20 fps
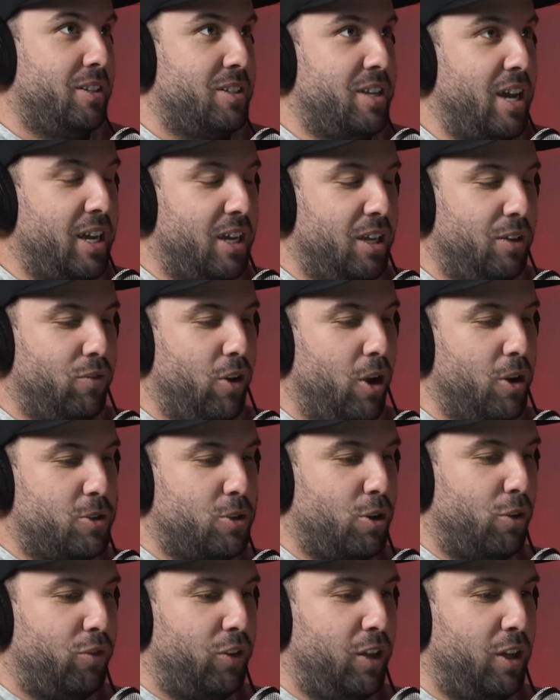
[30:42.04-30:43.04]
taking
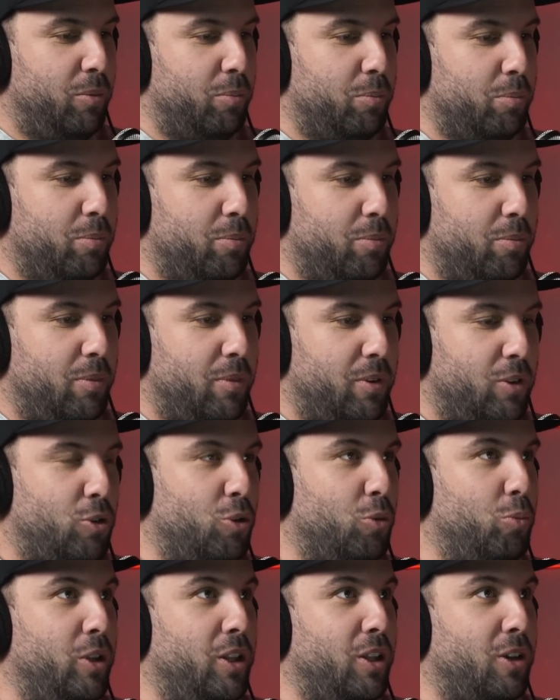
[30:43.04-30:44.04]
votes off him.
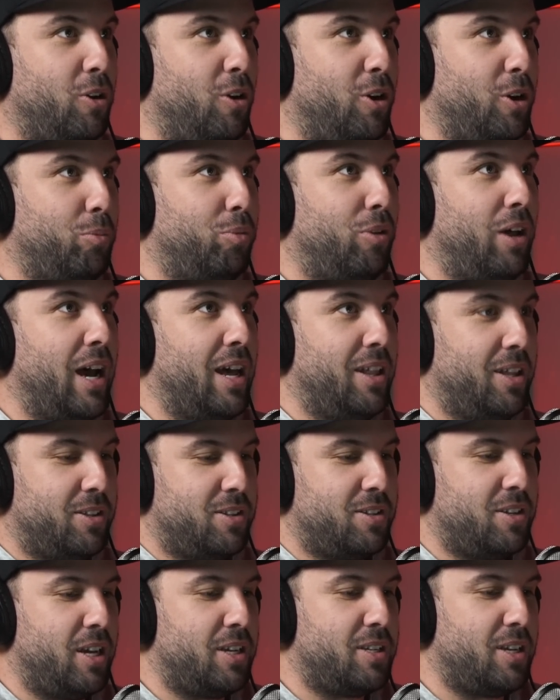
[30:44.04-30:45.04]
Could be the kind of player
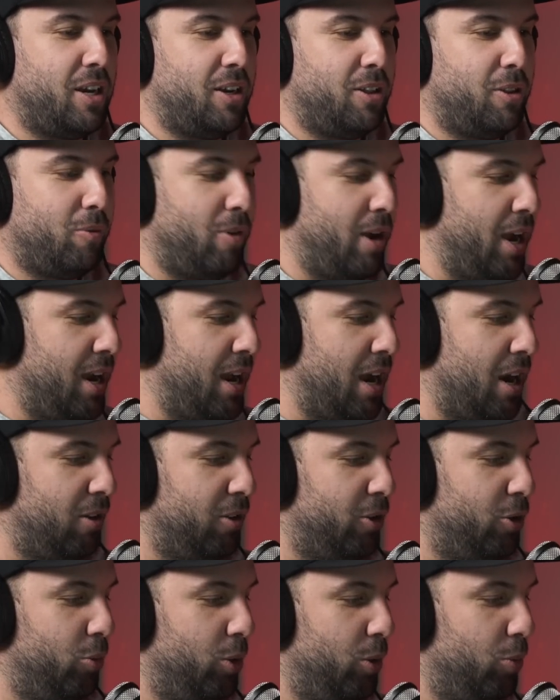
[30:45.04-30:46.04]
that sneaks under the radar
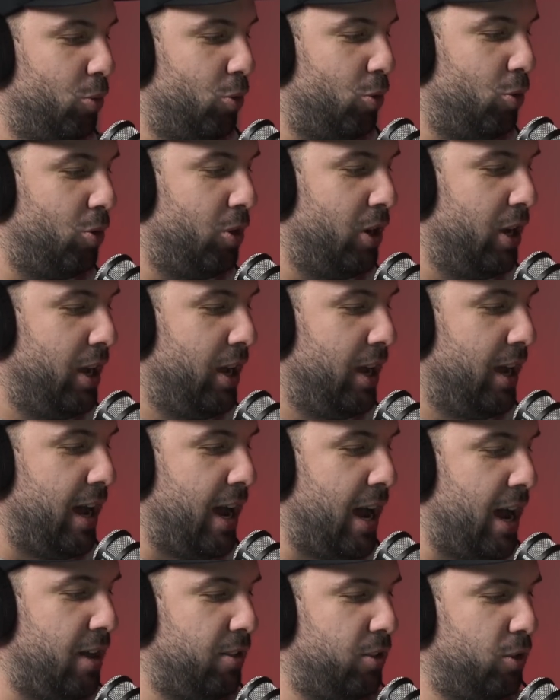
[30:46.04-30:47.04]
a little bit more.
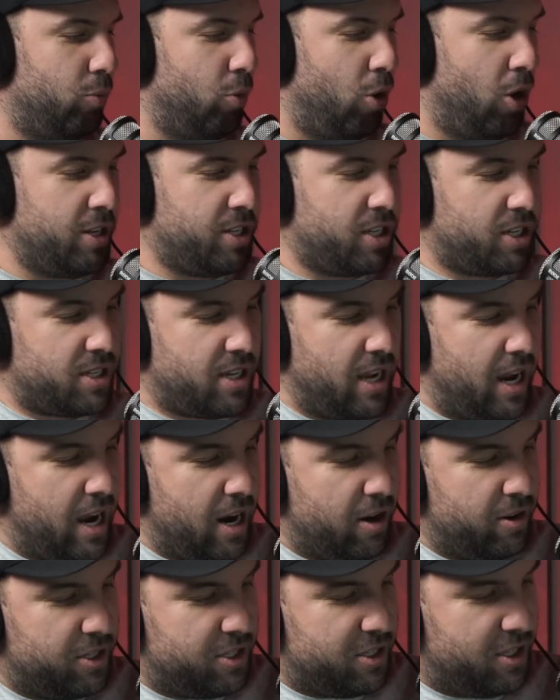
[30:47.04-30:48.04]
The Rising
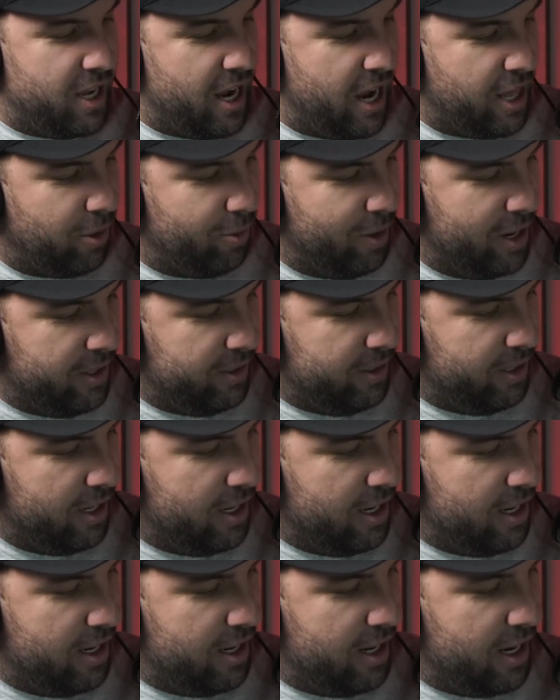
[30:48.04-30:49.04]
Star is the other one,
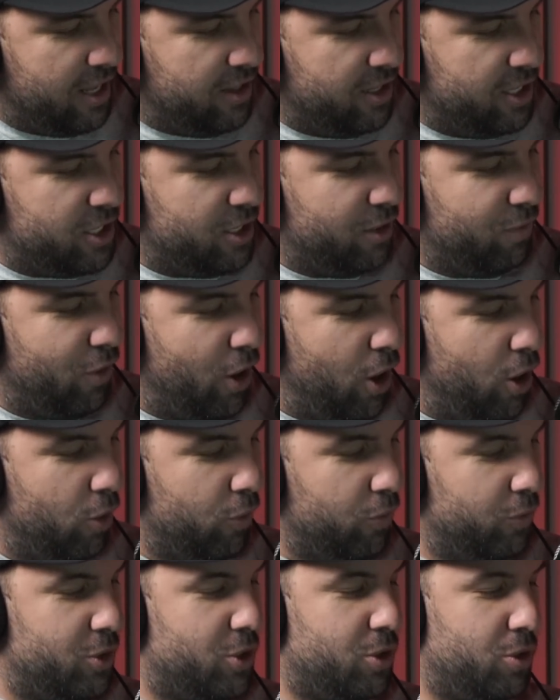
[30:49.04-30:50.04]
and this
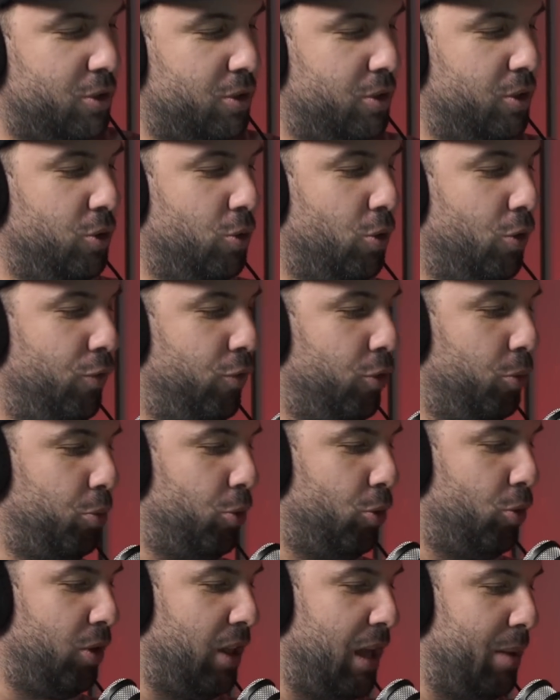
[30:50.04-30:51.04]
involves your
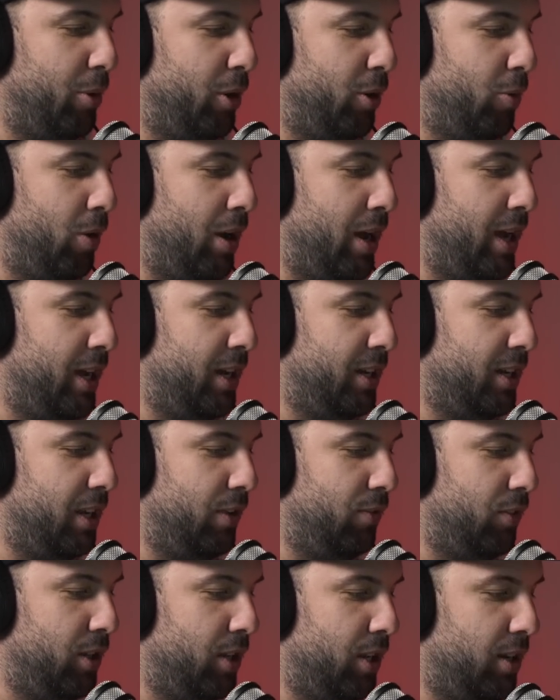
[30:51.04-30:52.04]
football club in a way,
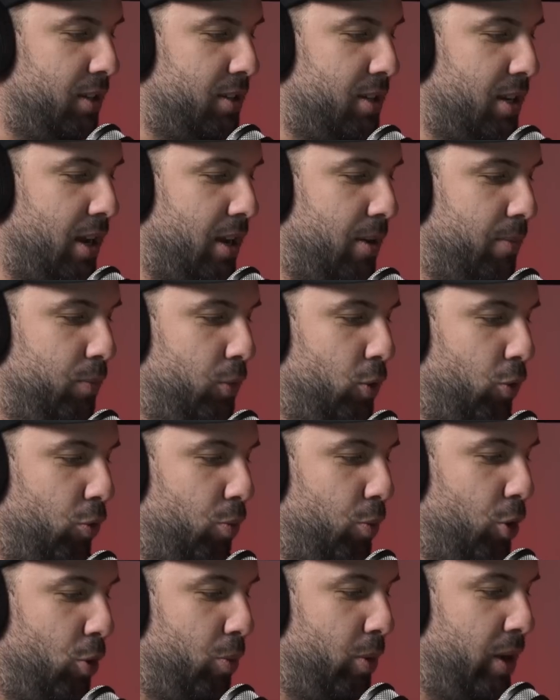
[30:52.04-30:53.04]
given that
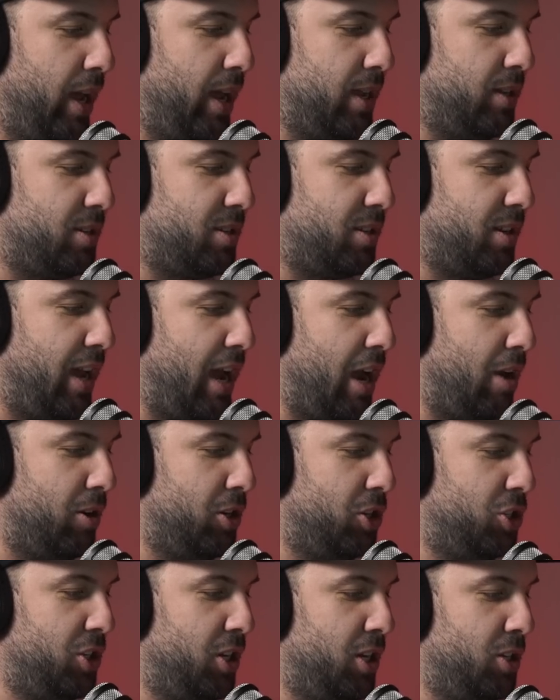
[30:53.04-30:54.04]
North Melbourne has
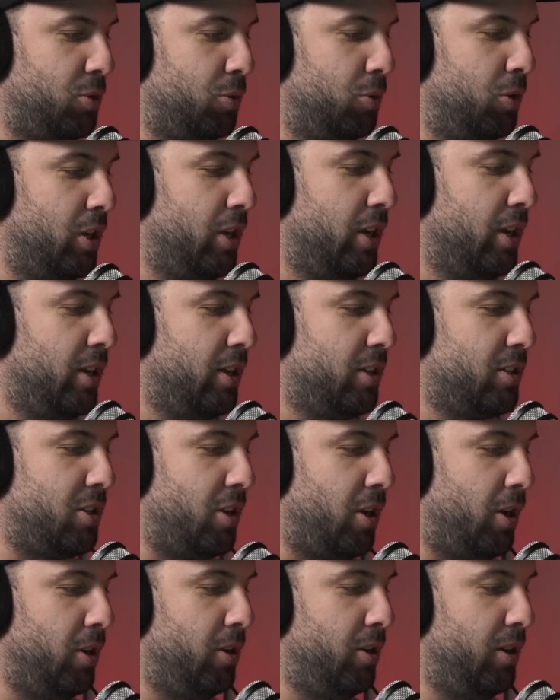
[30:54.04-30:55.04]
Harry Sheasel.
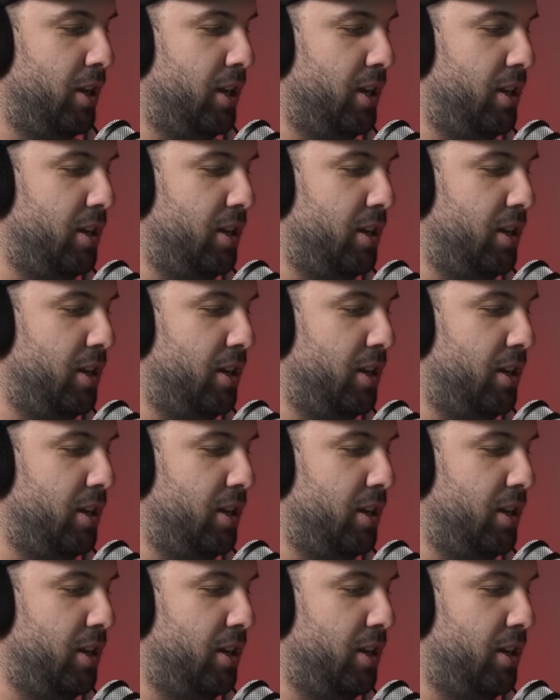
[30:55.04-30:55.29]
So